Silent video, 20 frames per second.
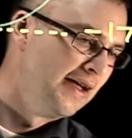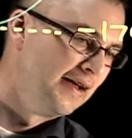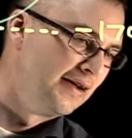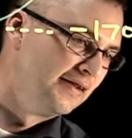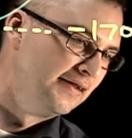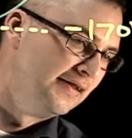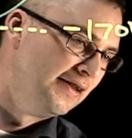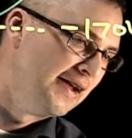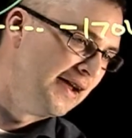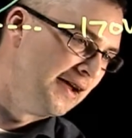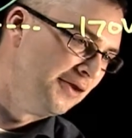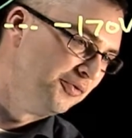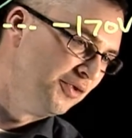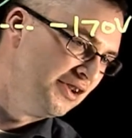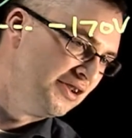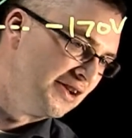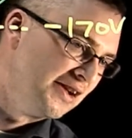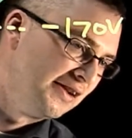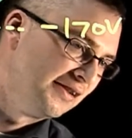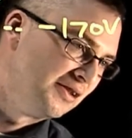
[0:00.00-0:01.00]
And then we
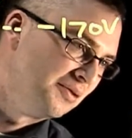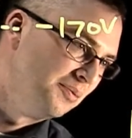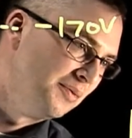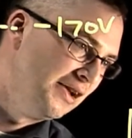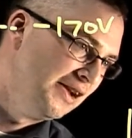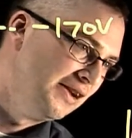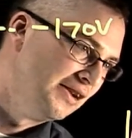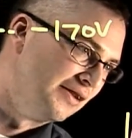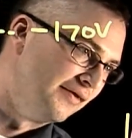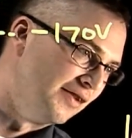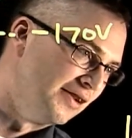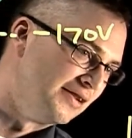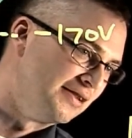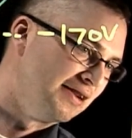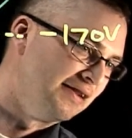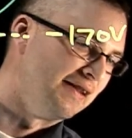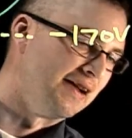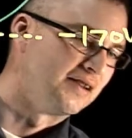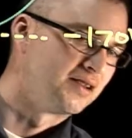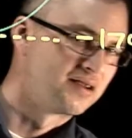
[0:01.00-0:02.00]
take the mean of it,
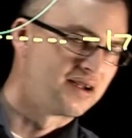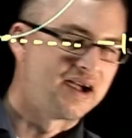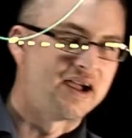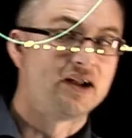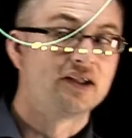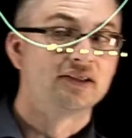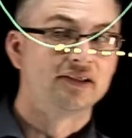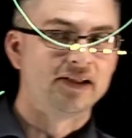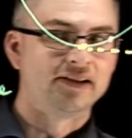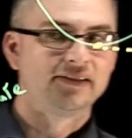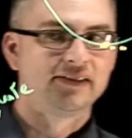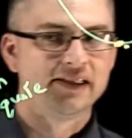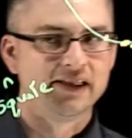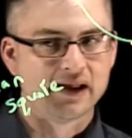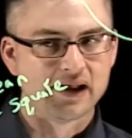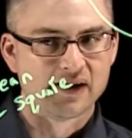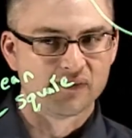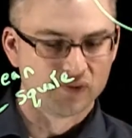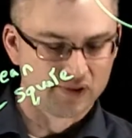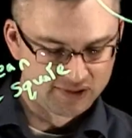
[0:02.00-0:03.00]
and that's kind of like the
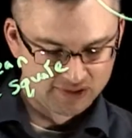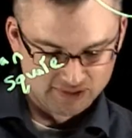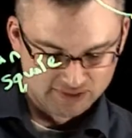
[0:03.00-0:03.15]
average.